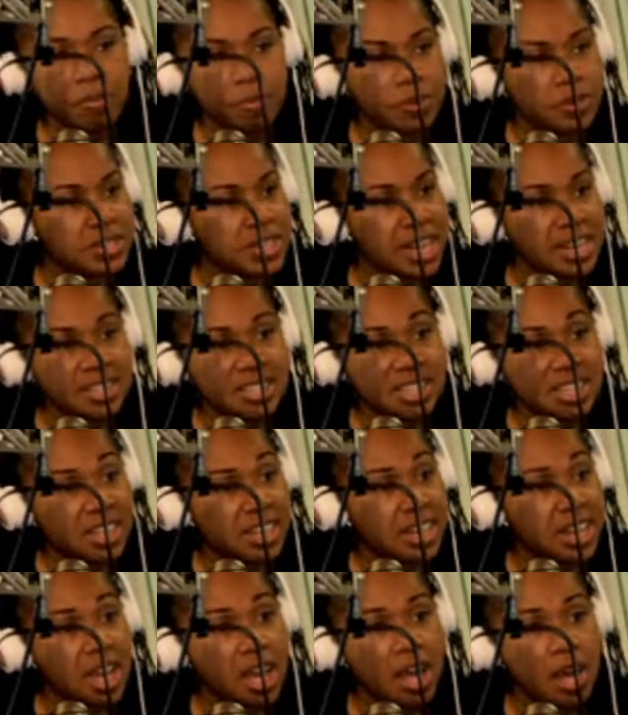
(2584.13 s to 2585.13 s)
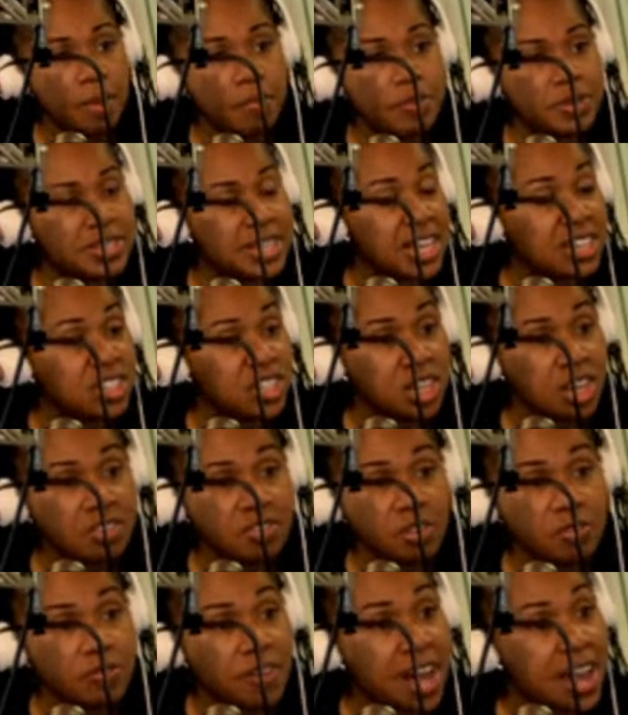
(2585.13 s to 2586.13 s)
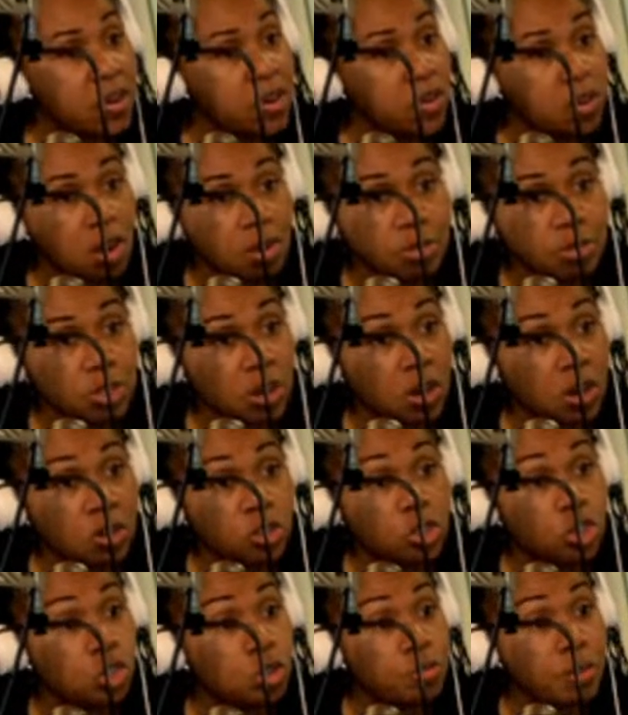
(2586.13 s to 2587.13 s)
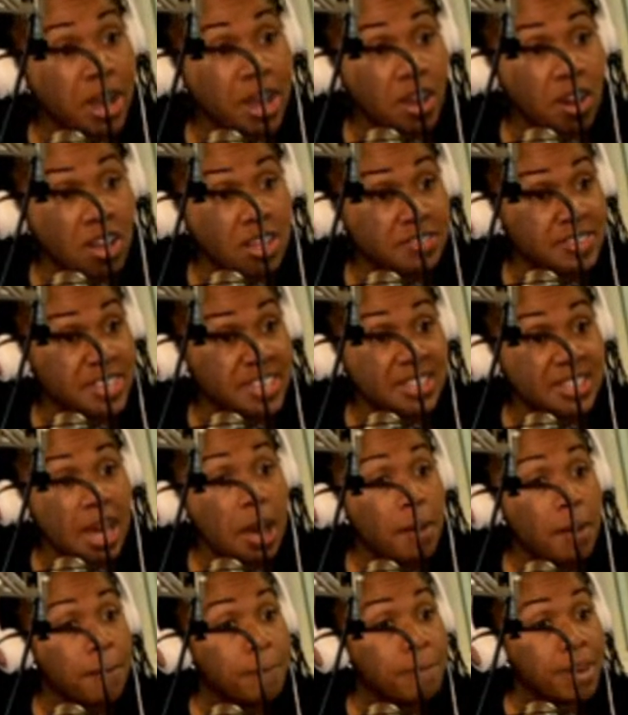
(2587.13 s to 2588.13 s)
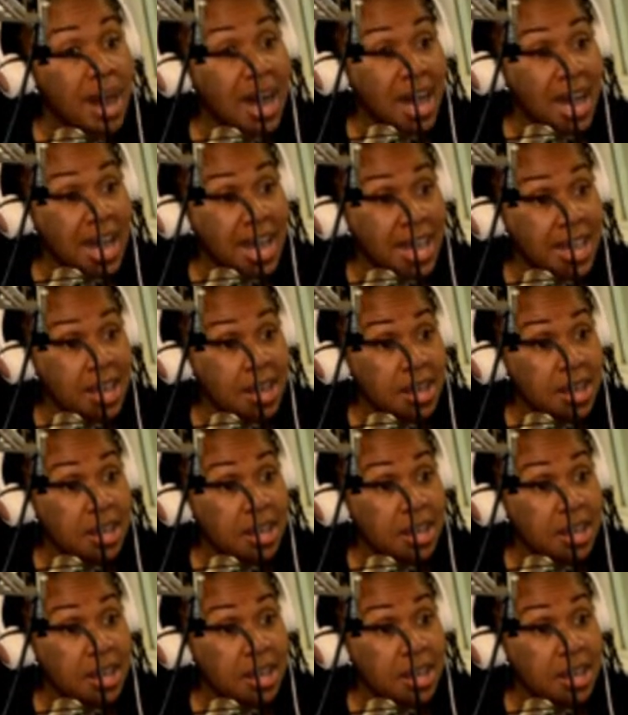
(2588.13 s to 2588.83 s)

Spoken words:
presented a possession of a firearm charge to my office by